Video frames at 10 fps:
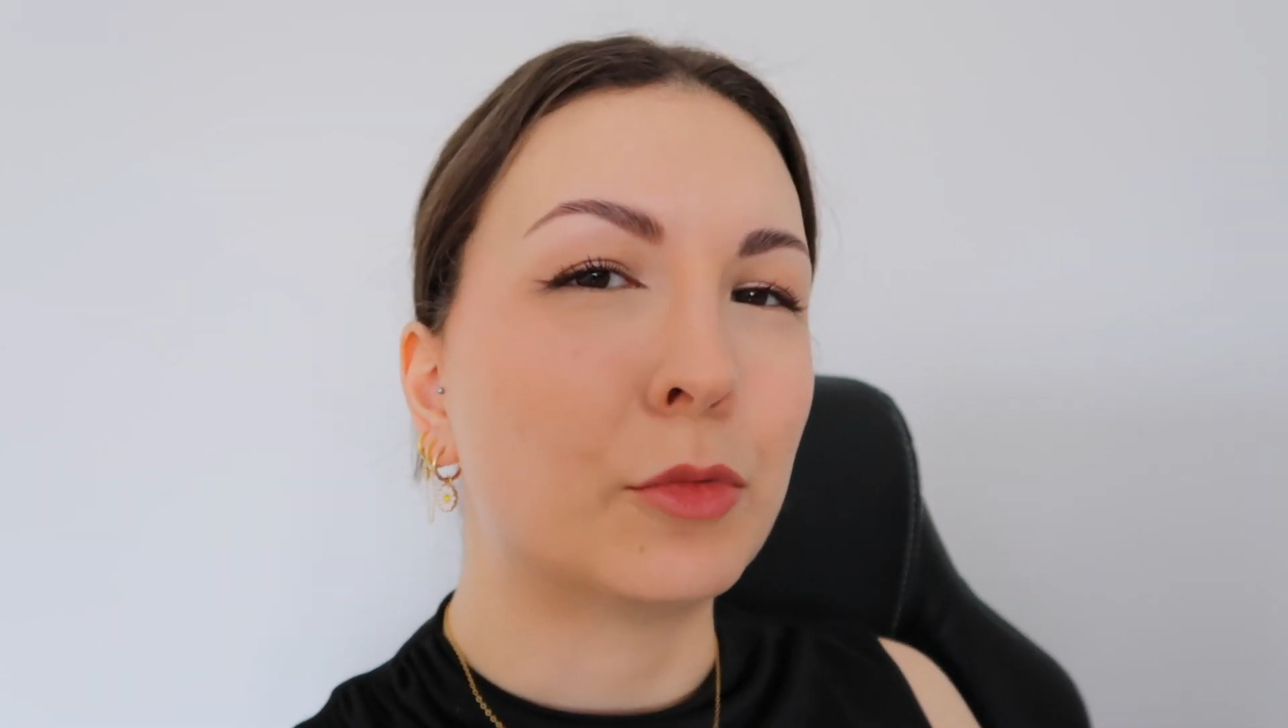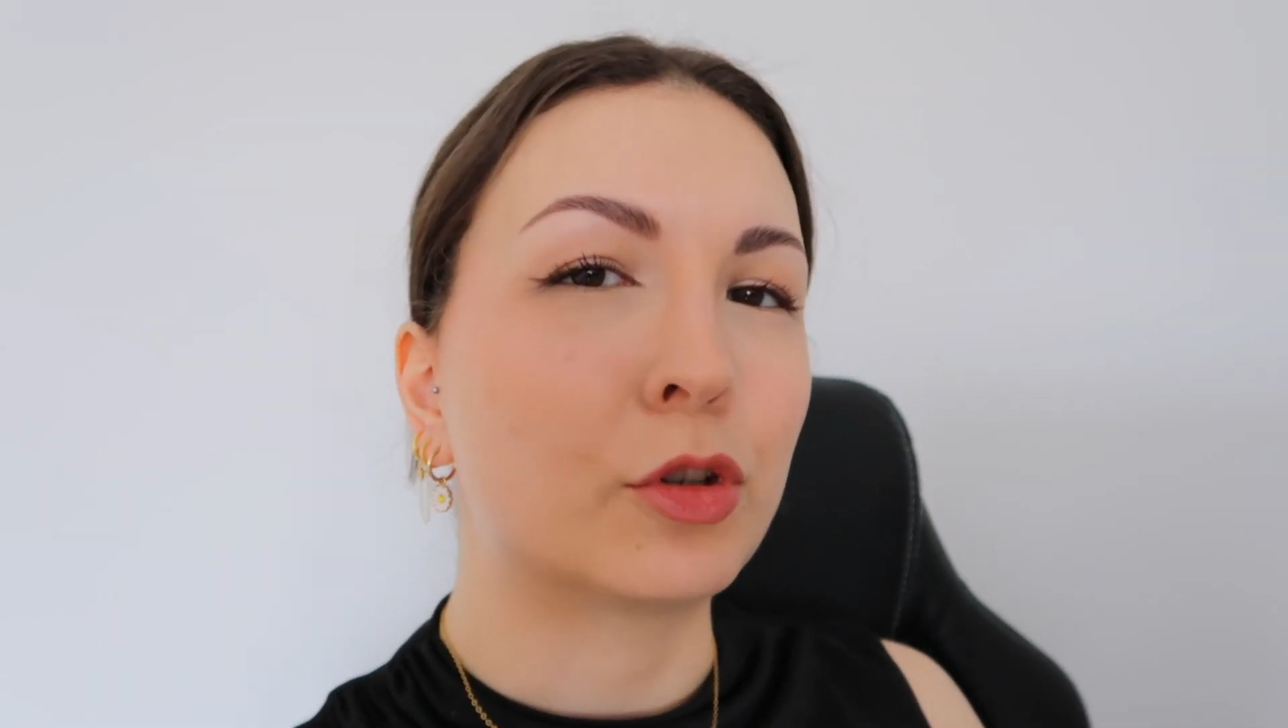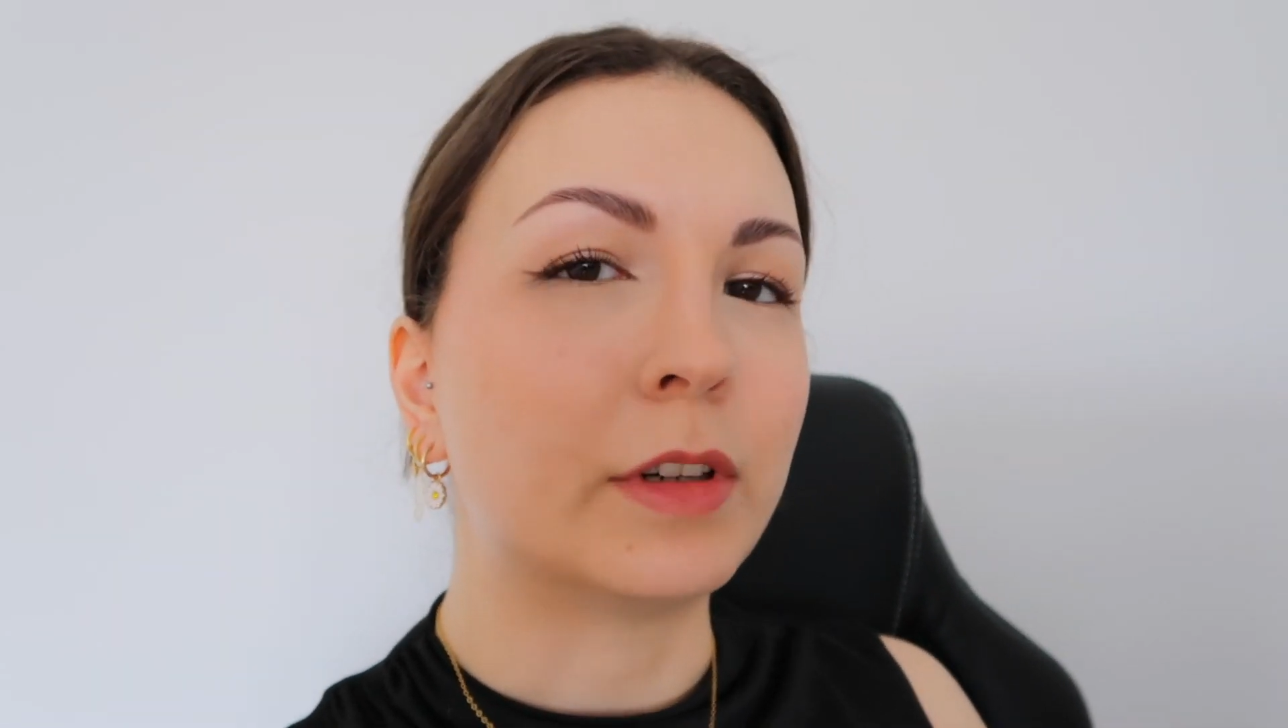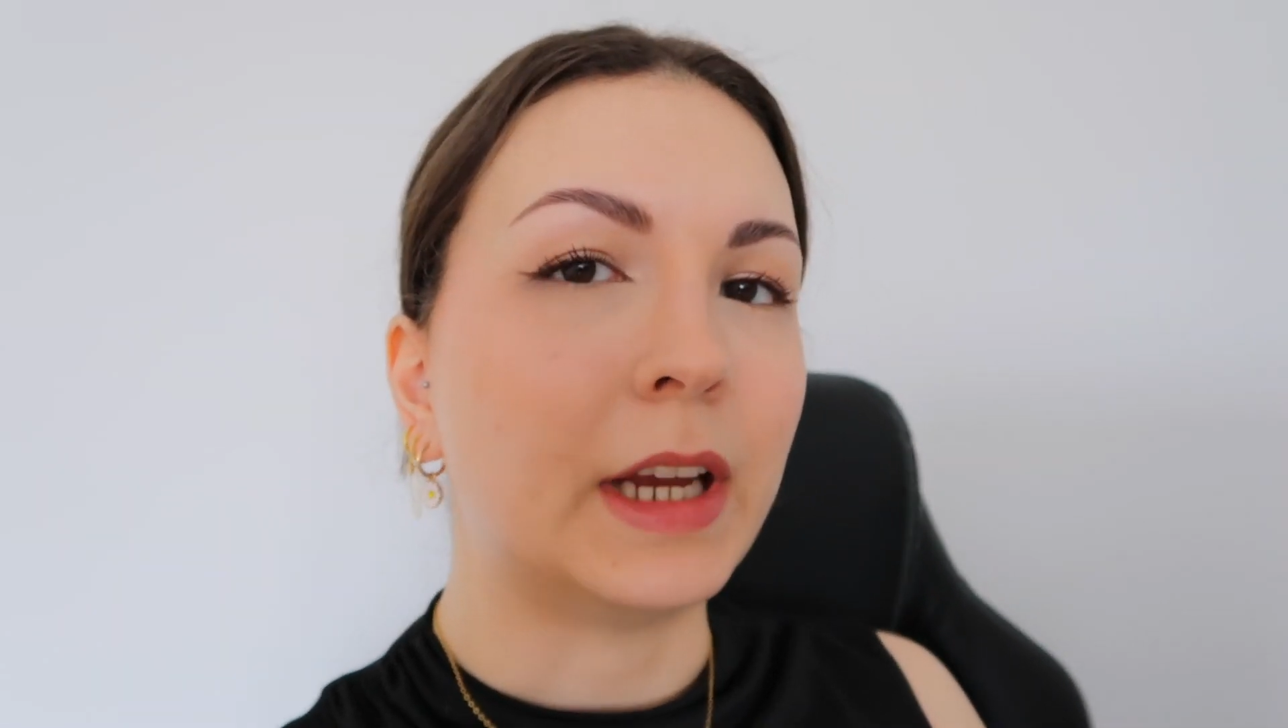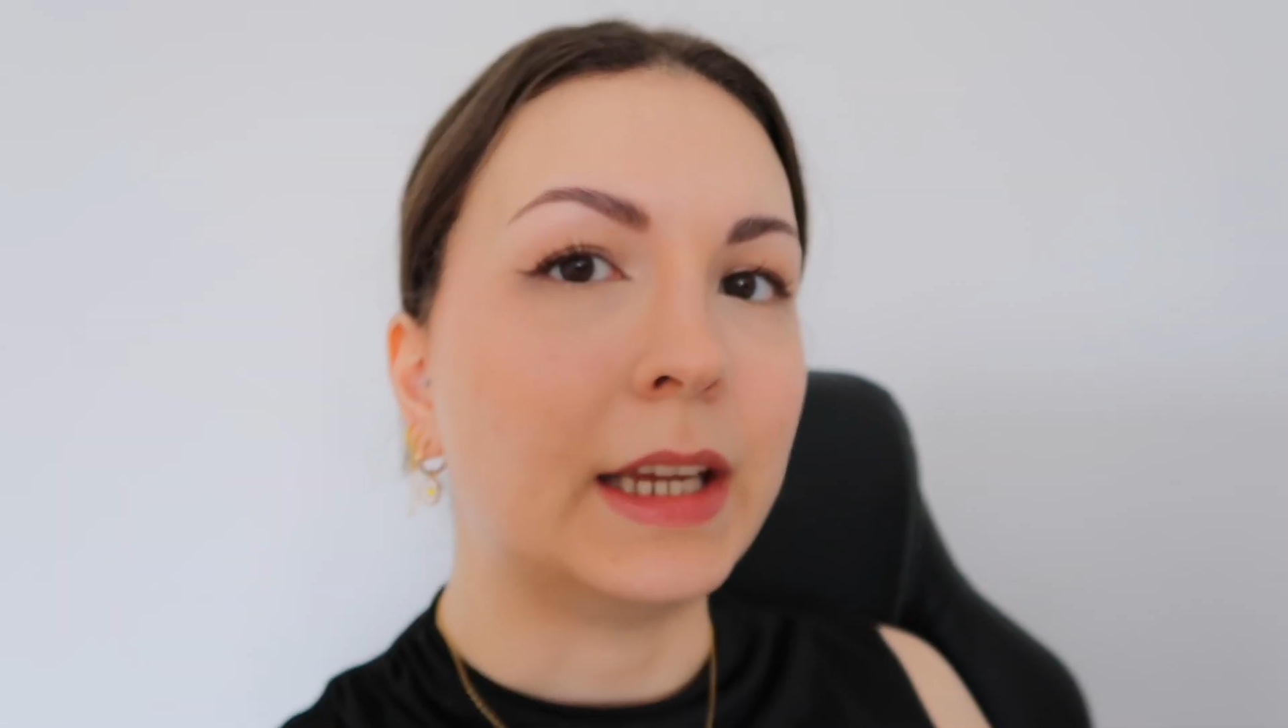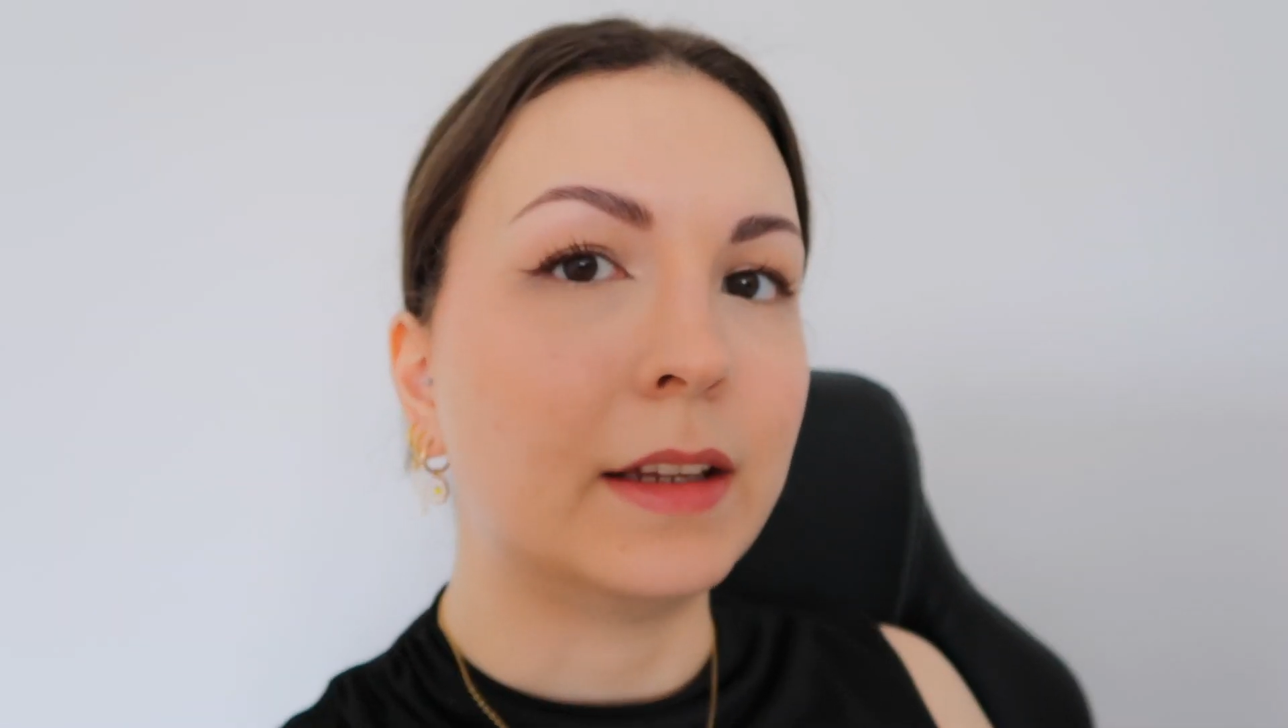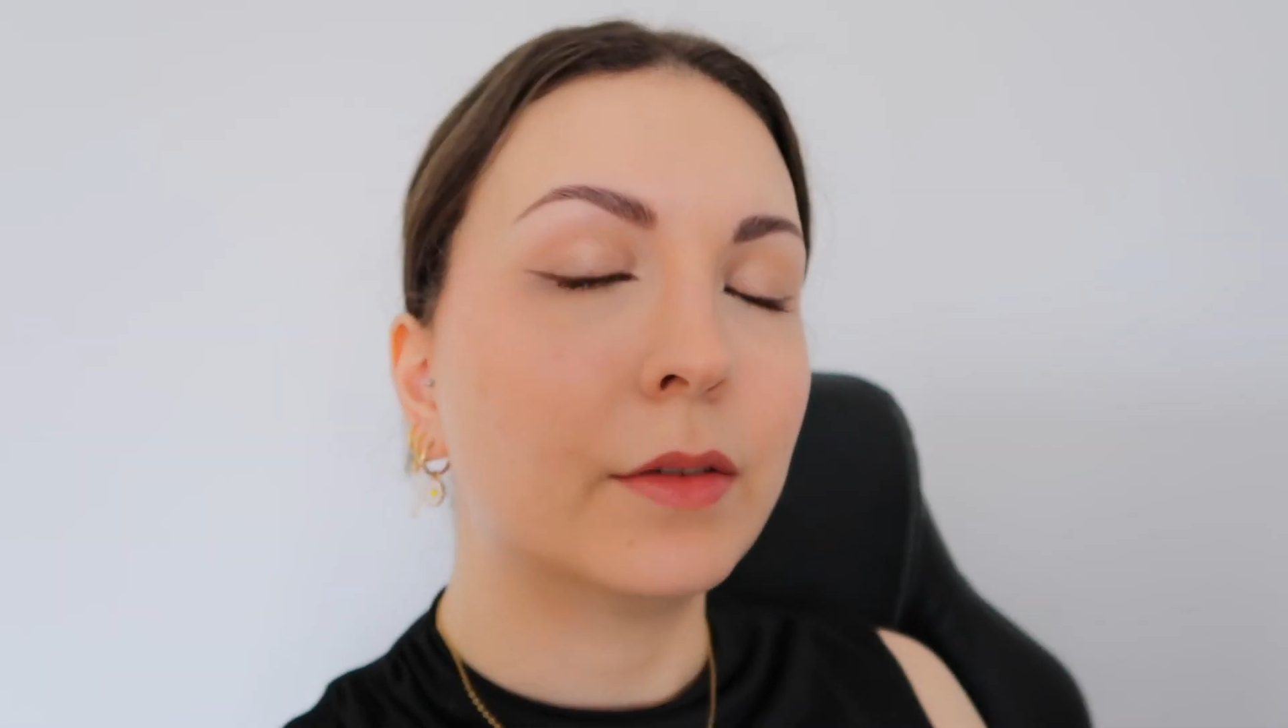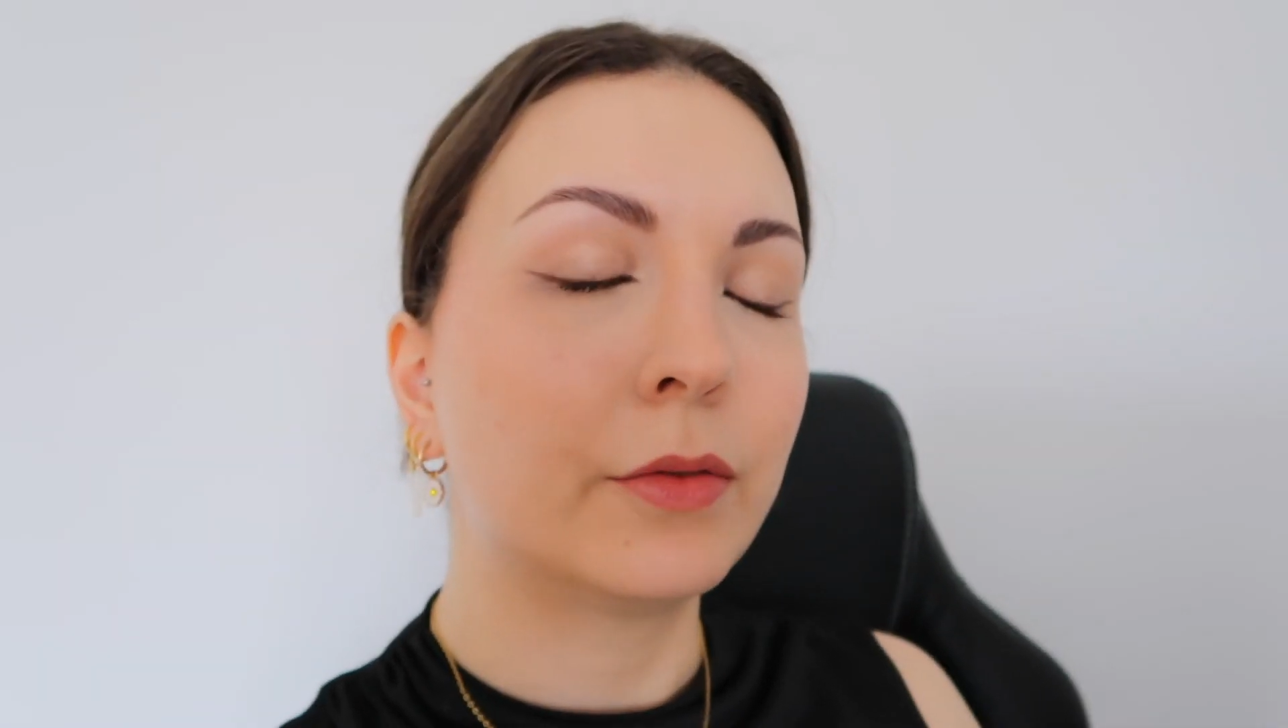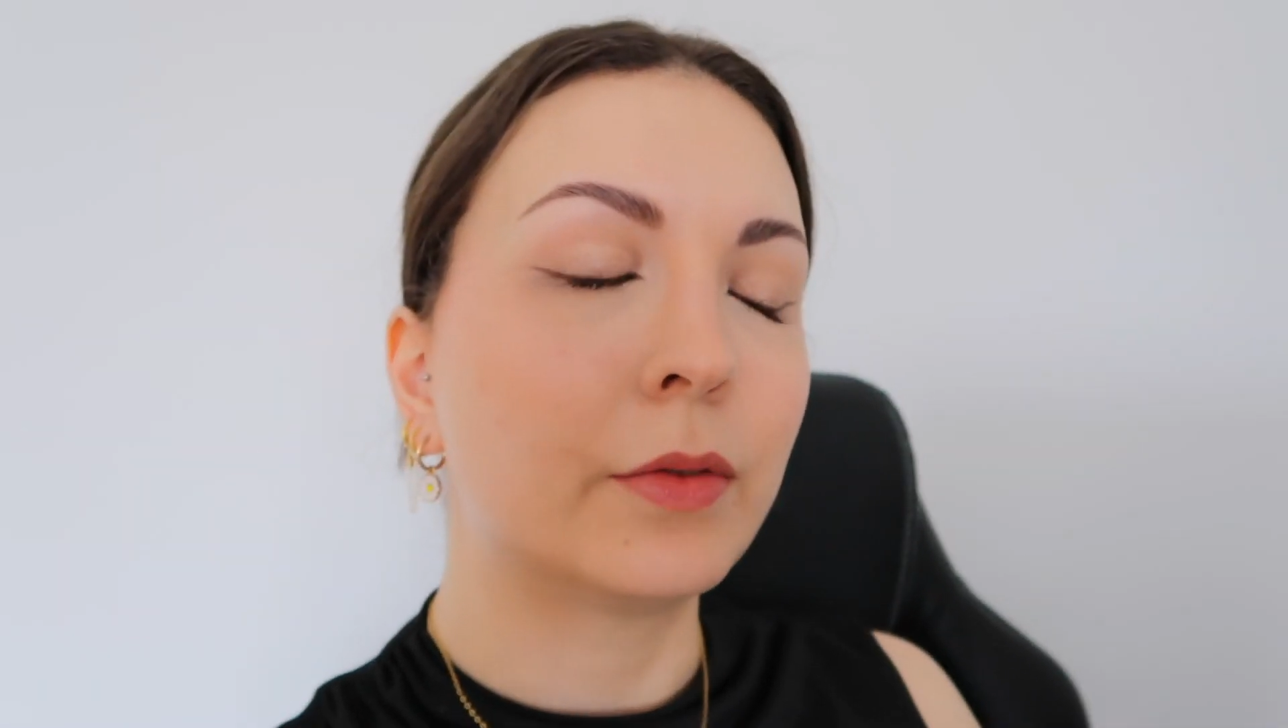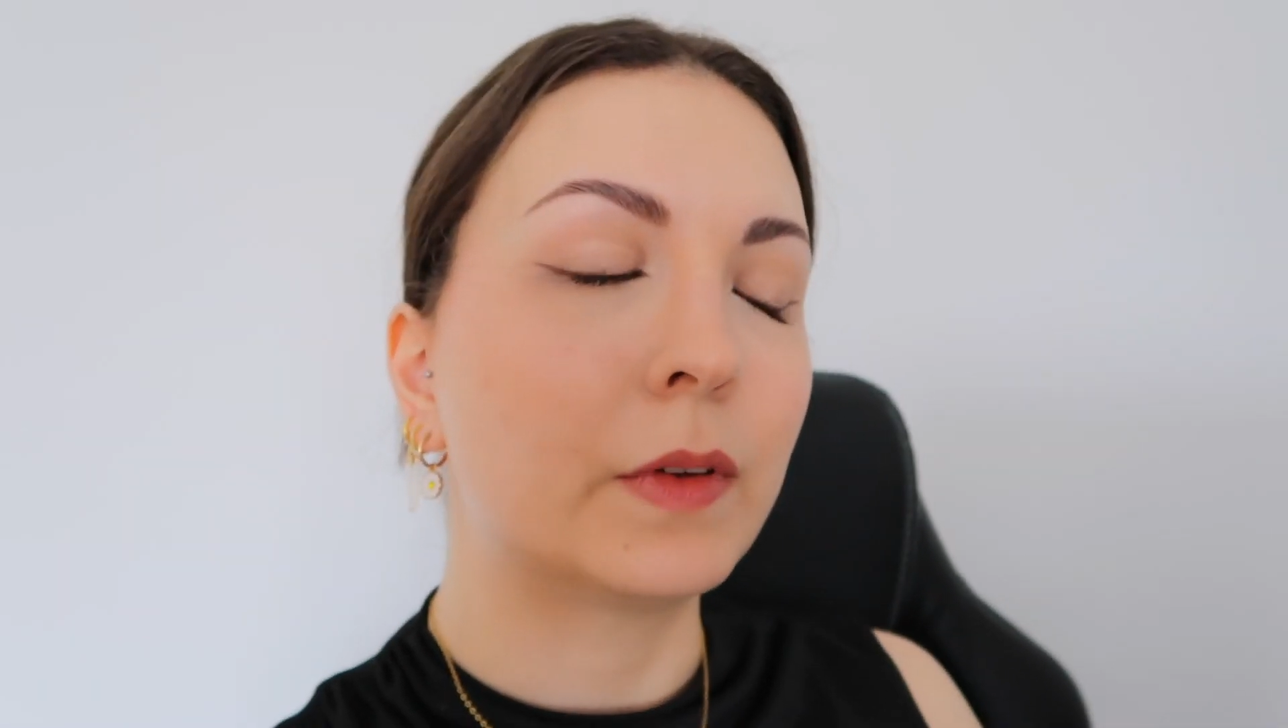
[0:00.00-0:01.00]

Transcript: creative,